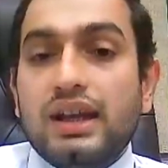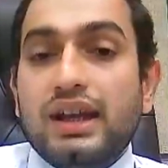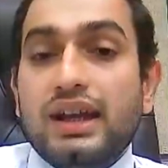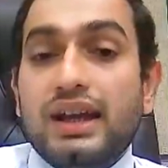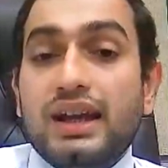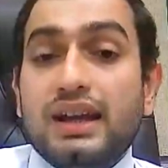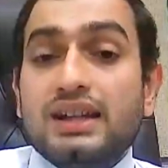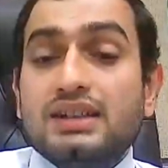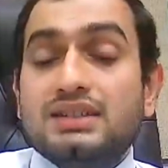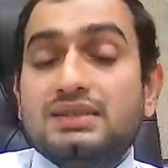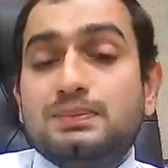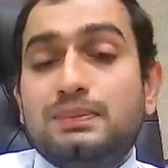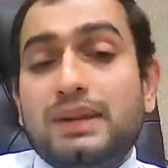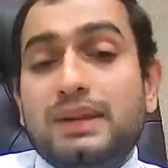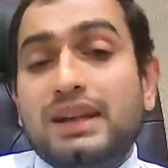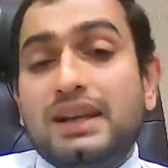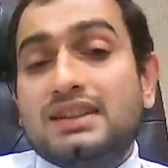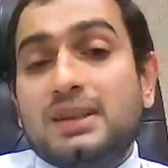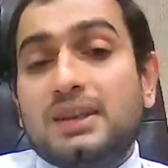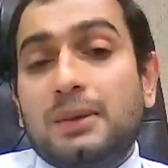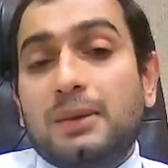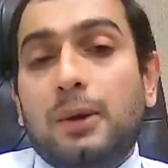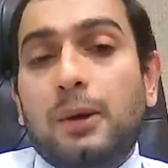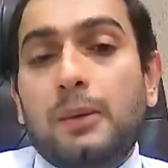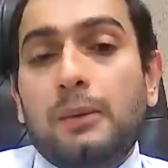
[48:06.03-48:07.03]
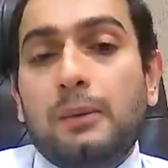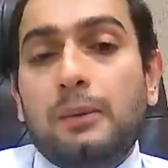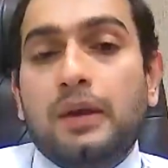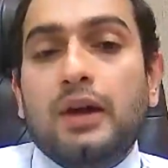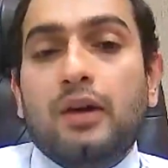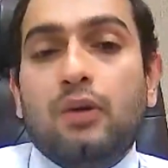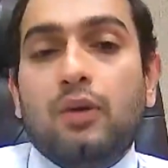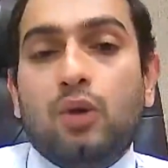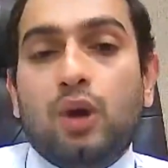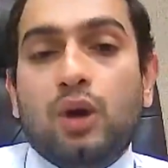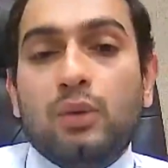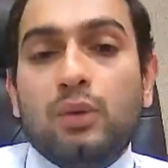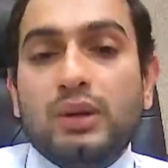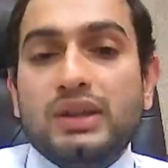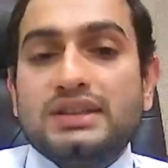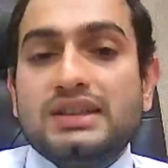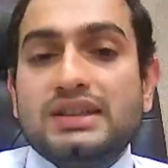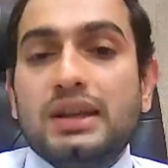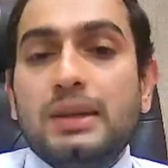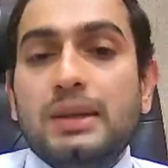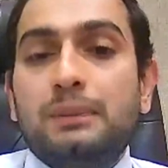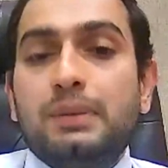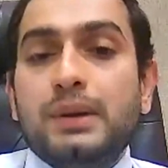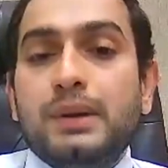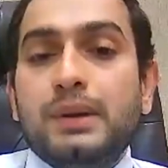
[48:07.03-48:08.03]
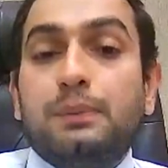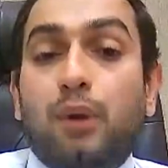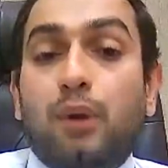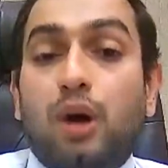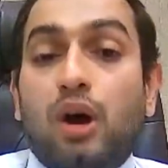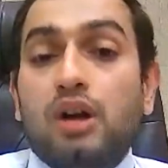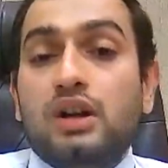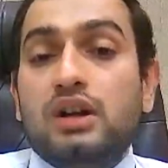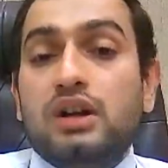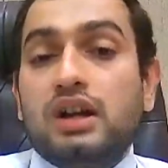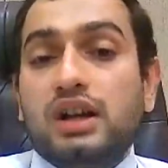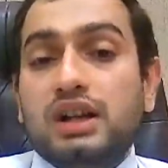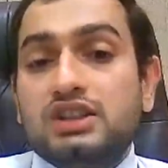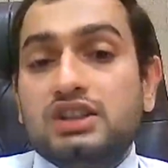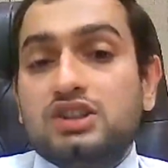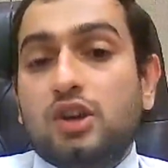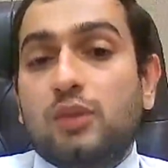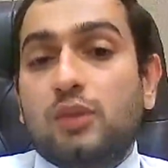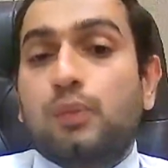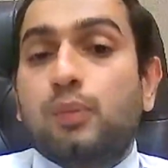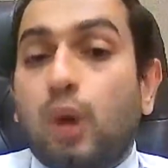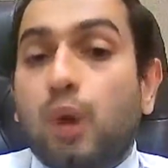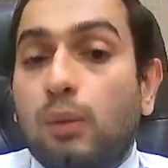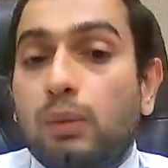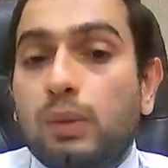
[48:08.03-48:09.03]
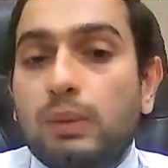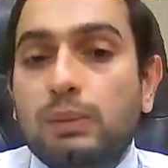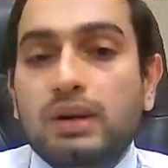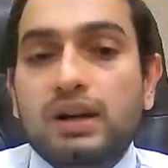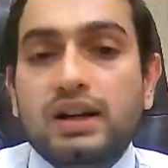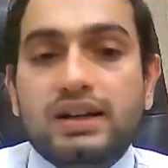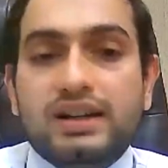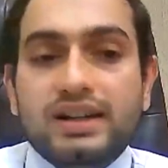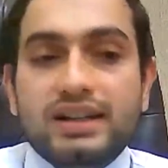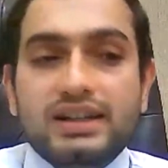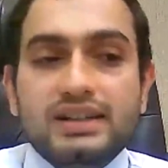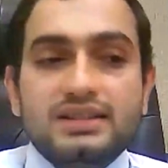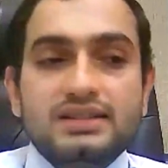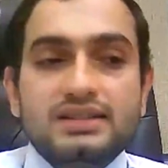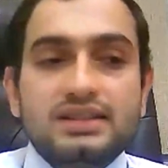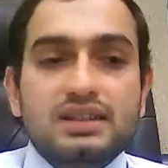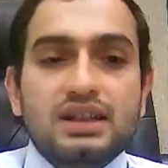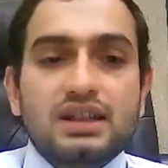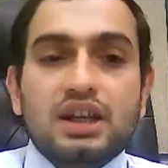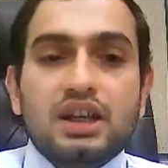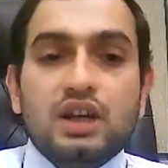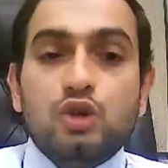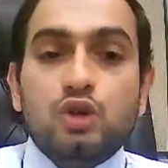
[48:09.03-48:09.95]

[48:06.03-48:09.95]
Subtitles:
It is based upon what we say preponderance of probabilities.